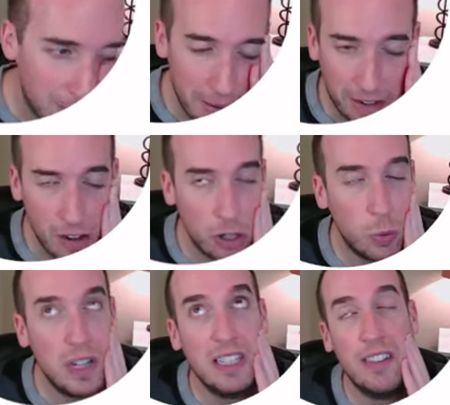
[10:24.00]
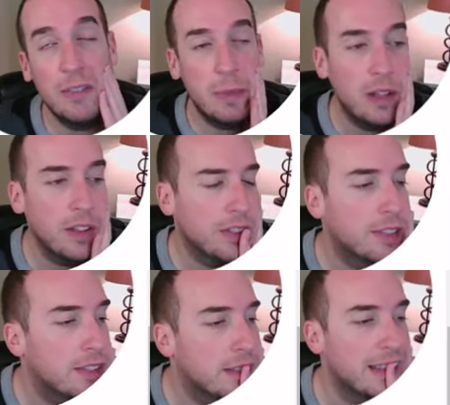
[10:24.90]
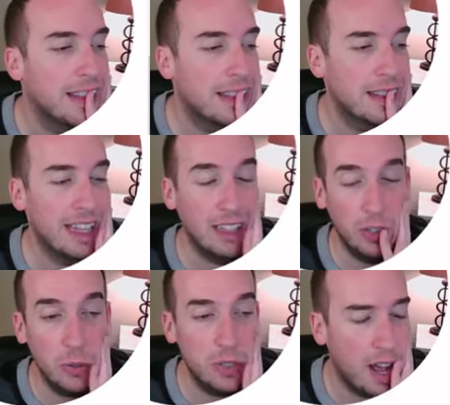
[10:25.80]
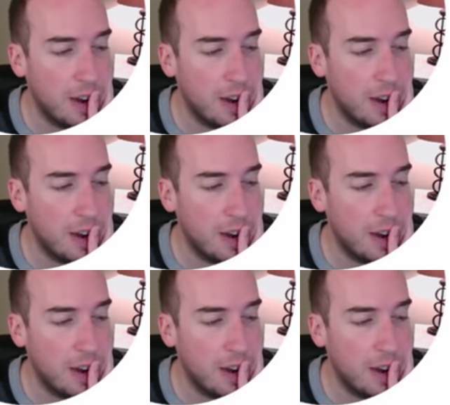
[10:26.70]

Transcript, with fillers: They make 127 mil, they lose